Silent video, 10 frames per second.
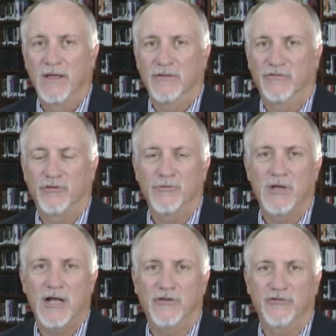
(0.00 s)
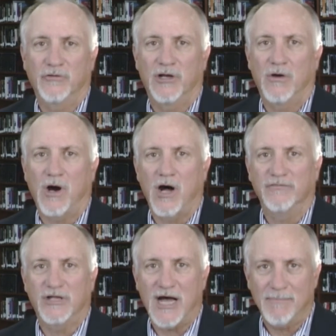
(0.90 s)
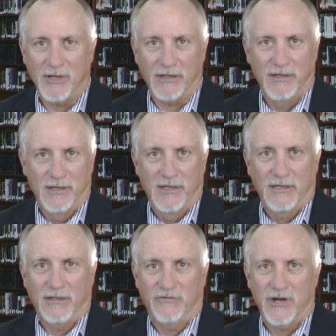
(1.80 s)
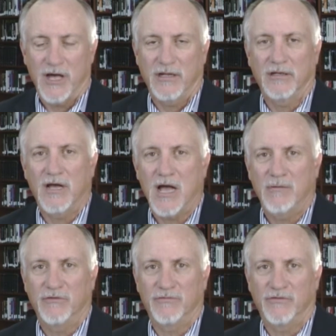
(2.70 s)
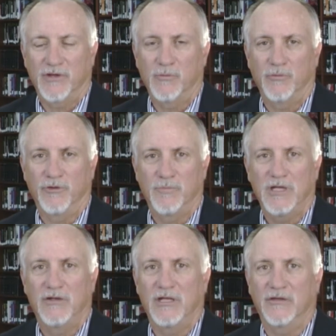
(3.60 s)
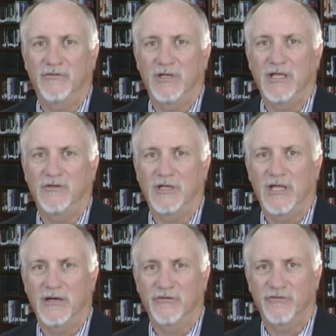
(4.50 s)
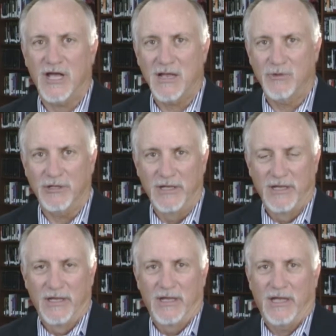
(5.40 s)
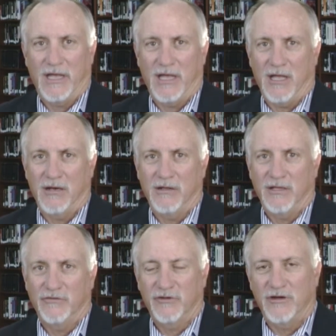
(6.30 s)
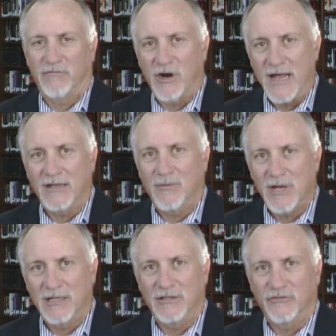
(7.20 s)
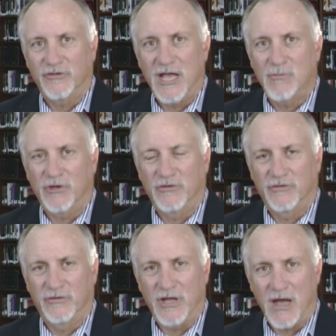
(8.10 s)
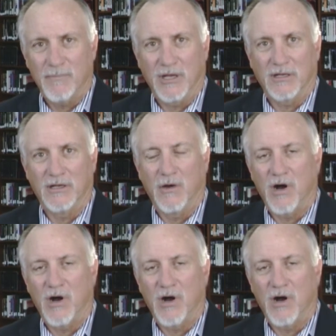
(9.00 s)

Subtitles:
The student may also go off topic. It's not uncommon for someone with PTSD to get an assignment and instead of writing about the assignment topic, go